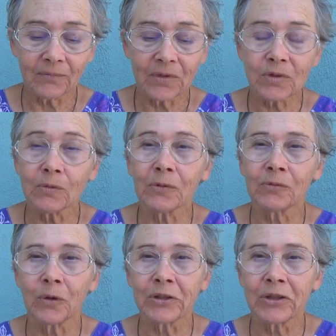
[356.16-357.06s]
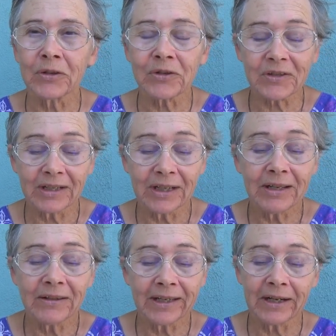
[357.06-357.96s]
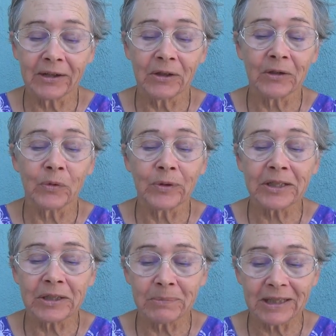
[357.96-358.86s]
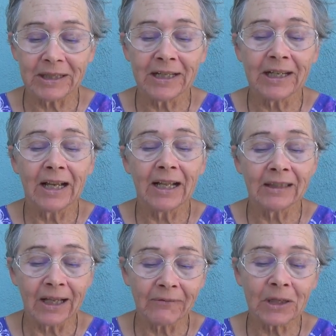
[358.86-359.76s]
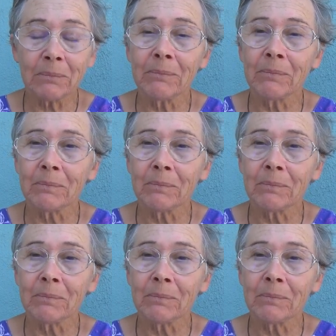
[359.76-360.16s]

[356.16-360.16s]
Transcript: So for four years, they agreed to be loving